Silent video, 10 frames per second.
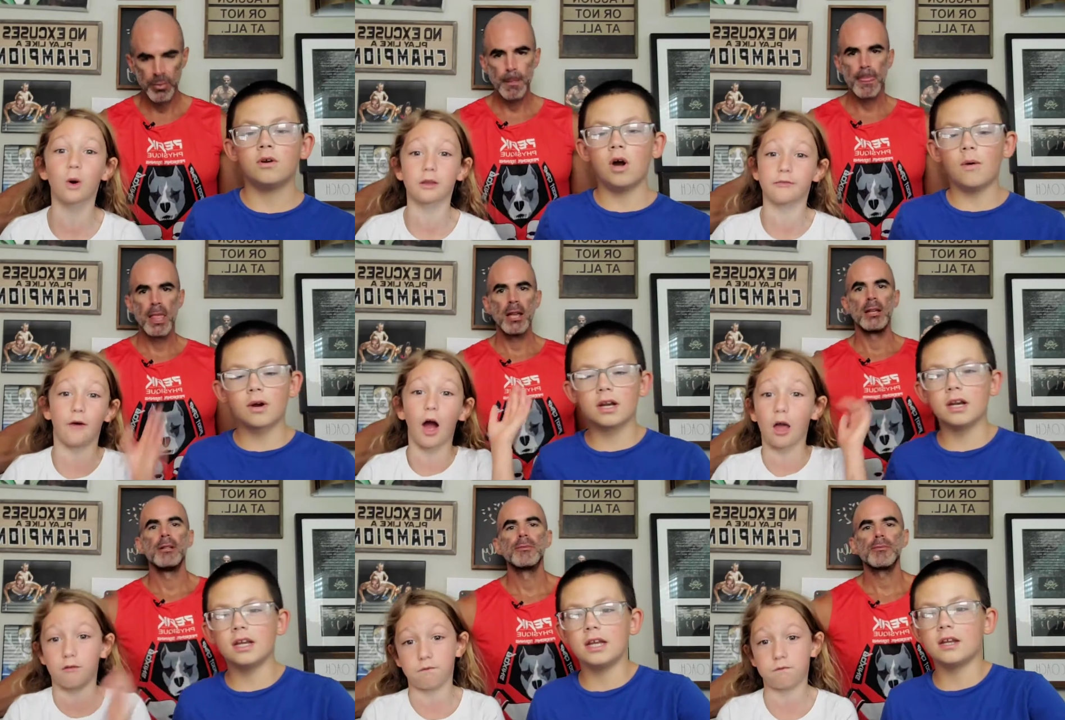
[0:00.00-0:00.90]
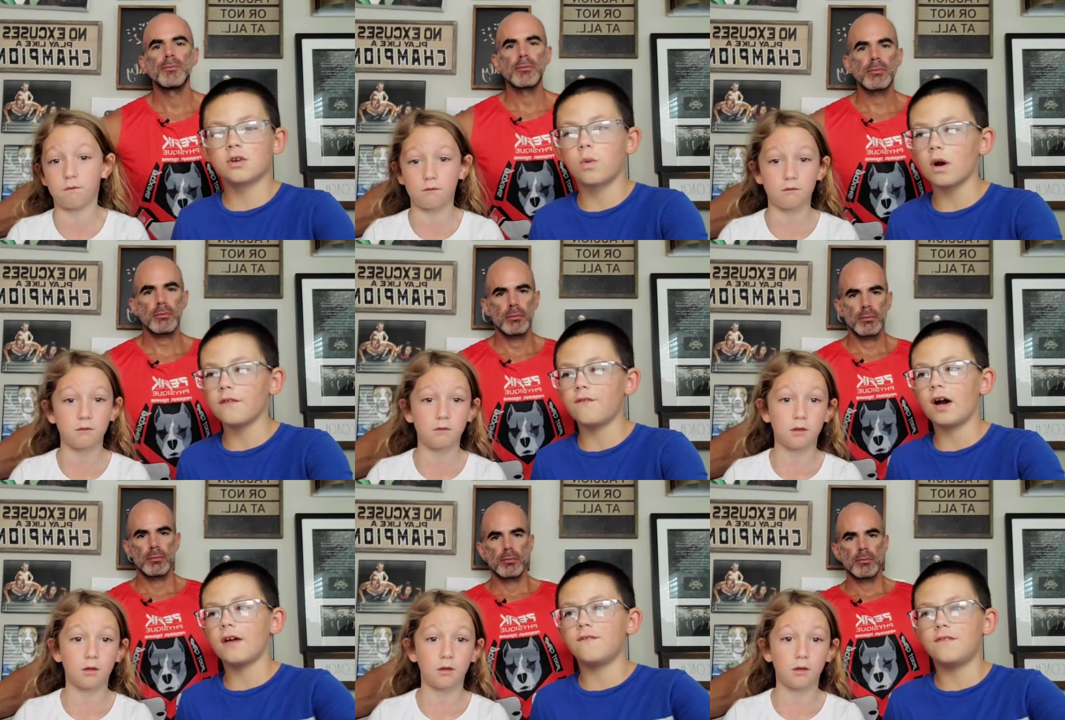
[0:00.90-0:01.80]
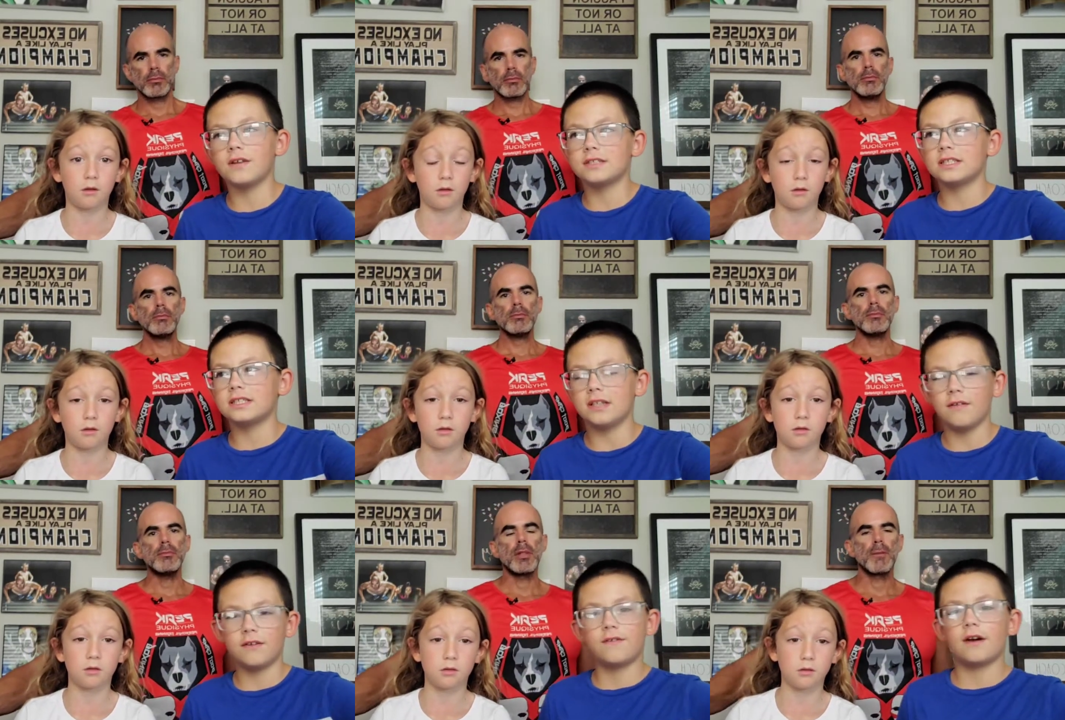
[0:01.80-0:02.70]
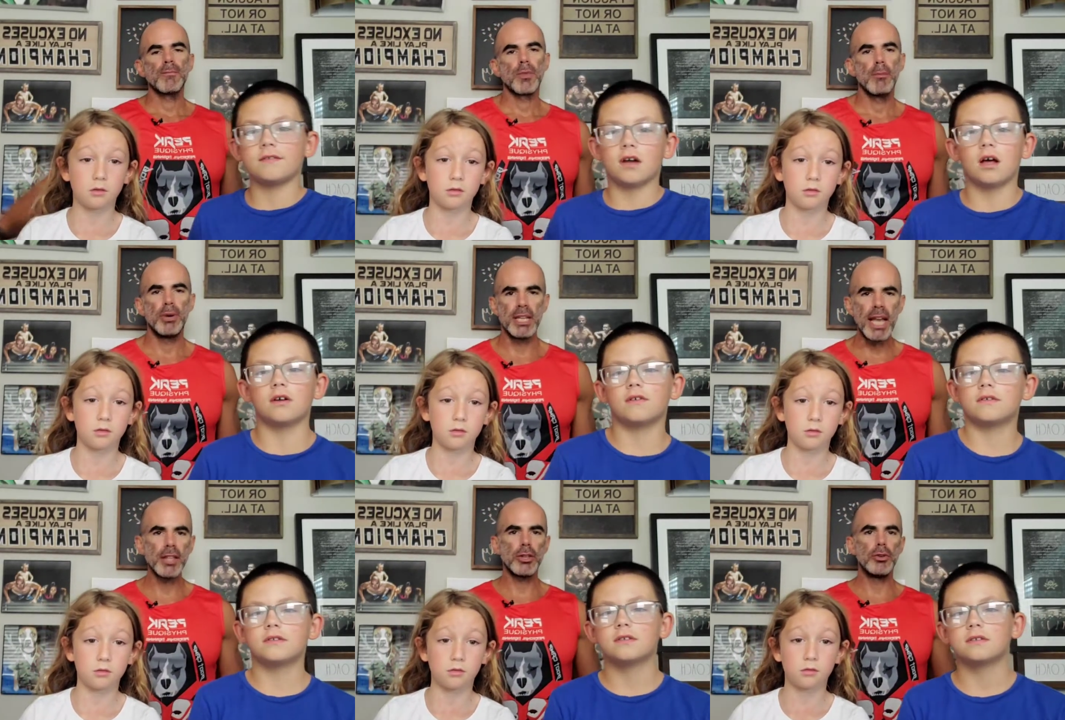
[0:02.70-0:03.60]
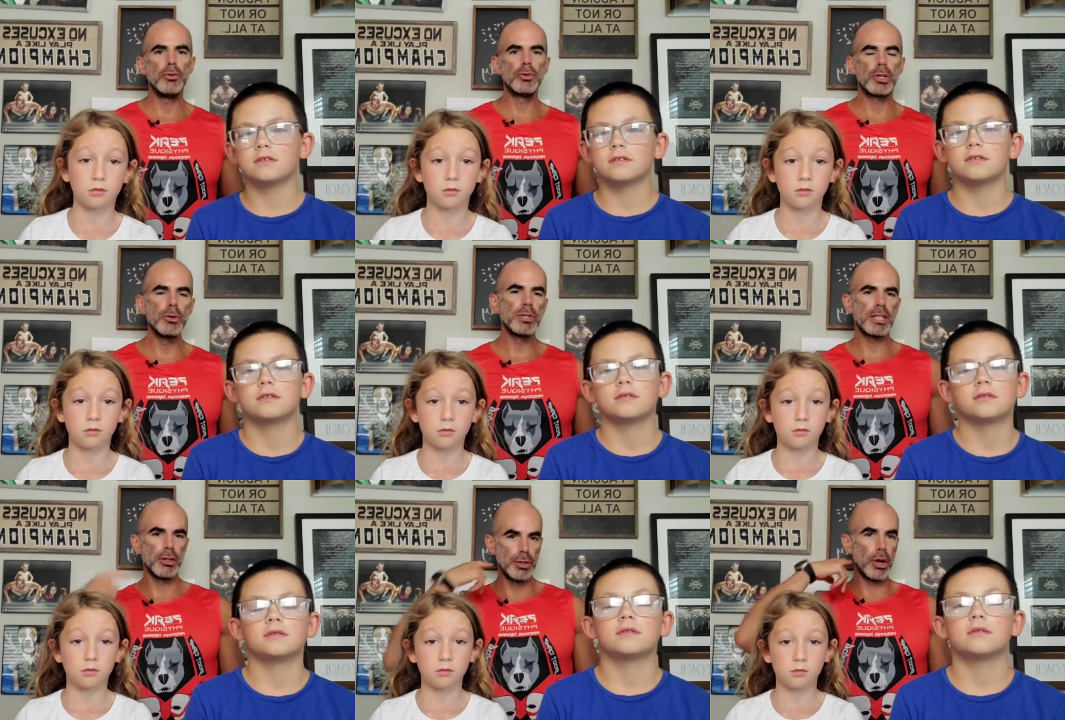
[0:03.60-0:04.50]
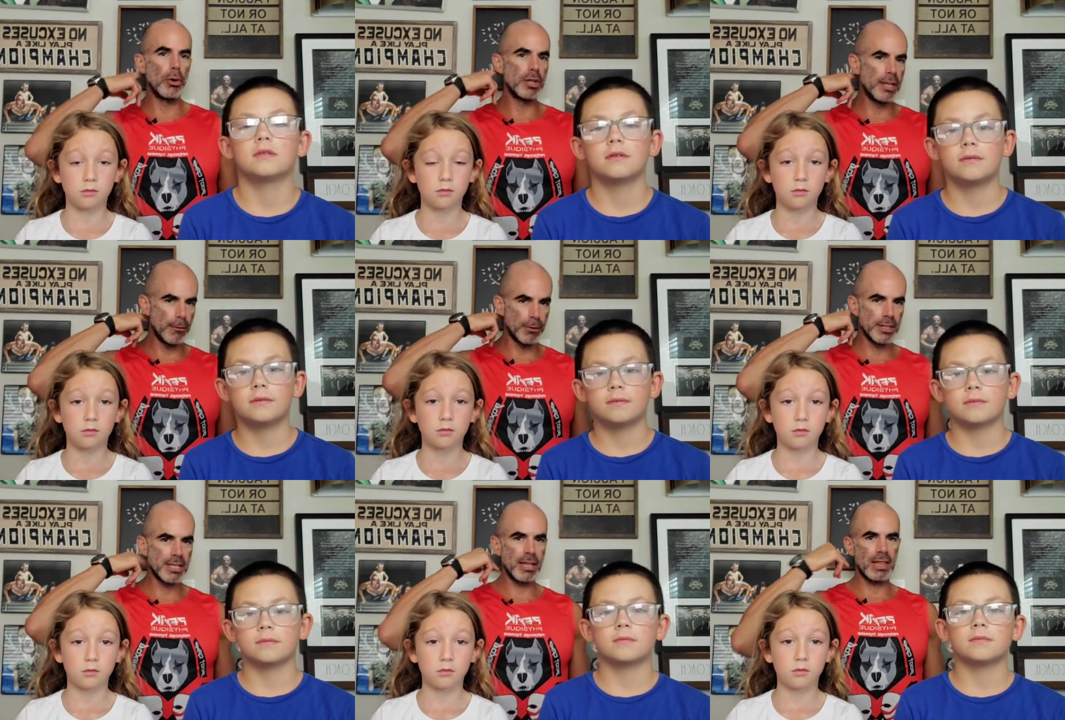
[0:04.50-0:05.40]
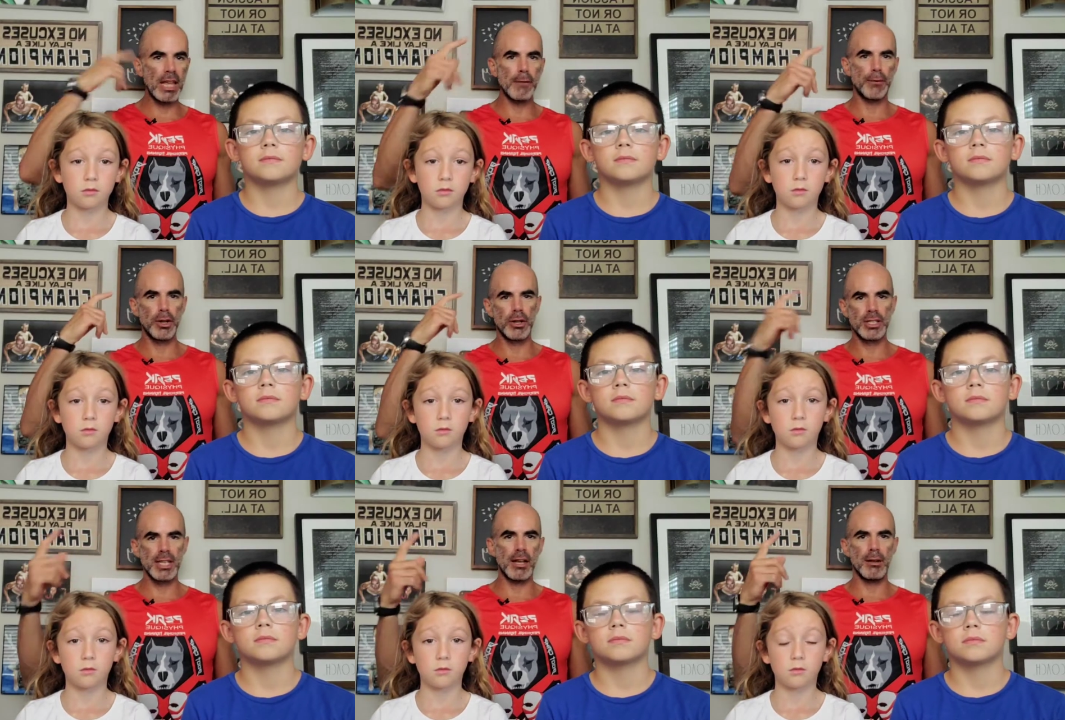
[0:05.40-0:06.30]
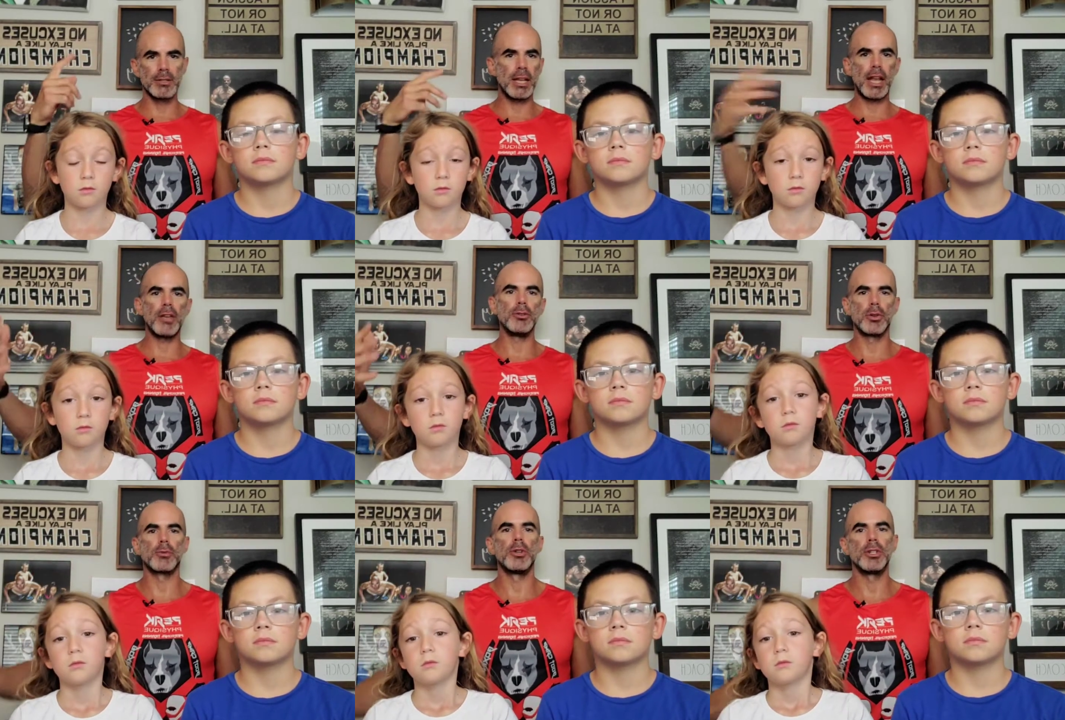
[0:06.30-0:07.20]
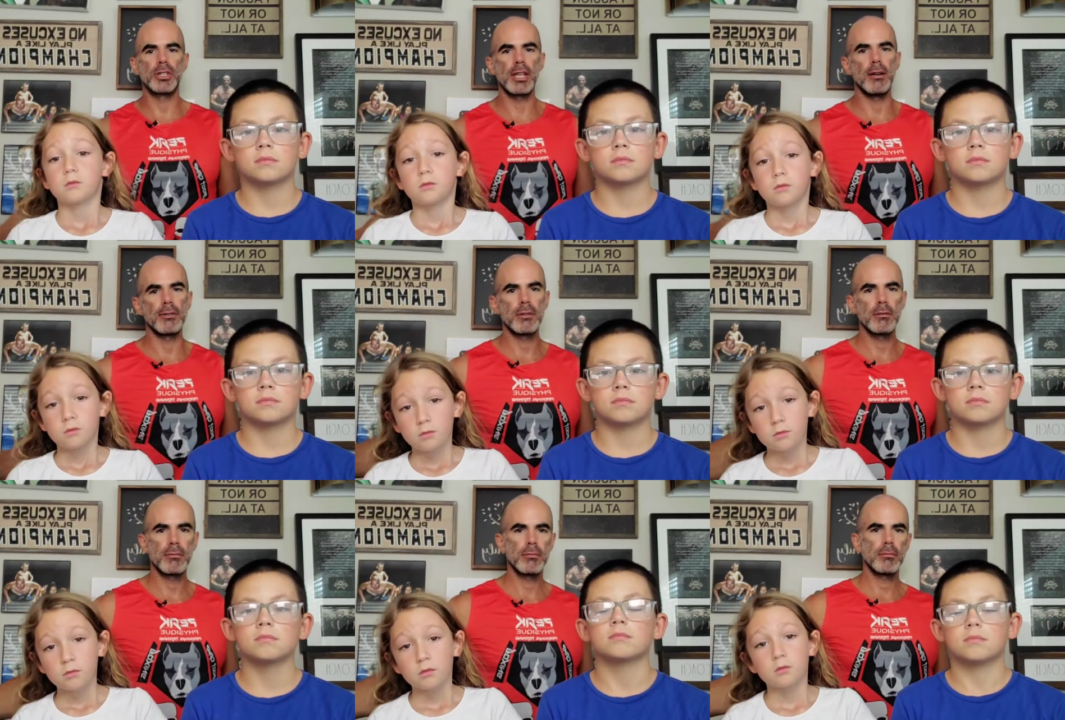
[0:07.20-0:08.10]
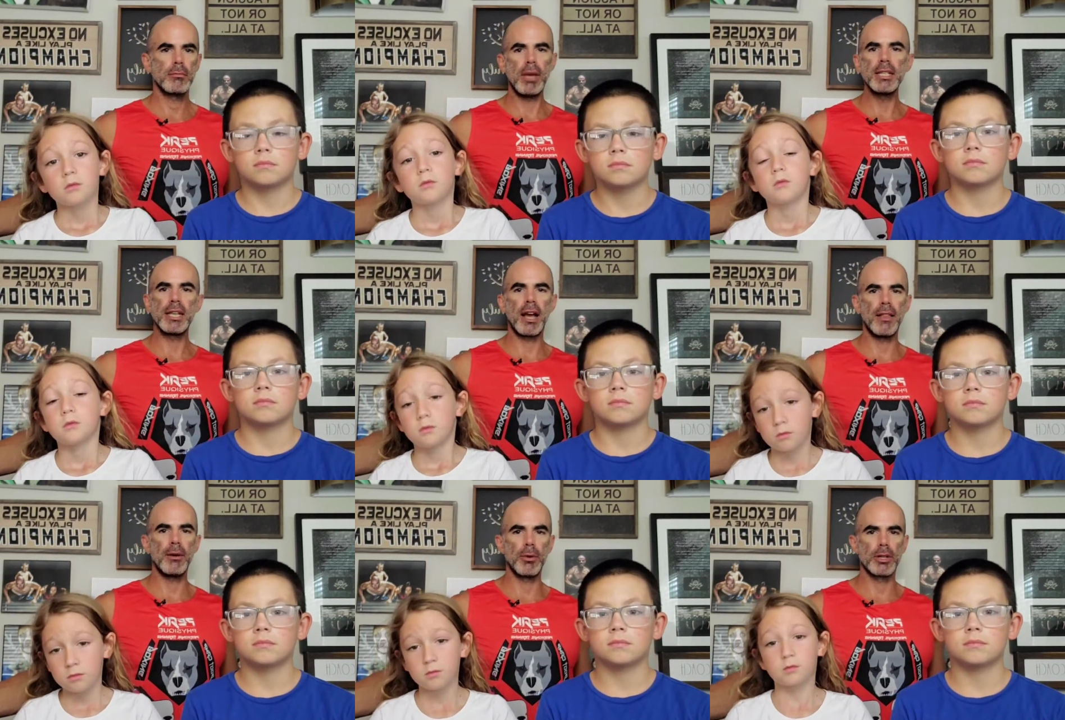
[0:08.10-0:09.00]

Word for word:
Speaker 1: No, we're gonna need 25, 50, 75 dollars. But
Speaker 2: yet you two still know the difference to think for yourselves and not use those words yourselves. Amazing how that works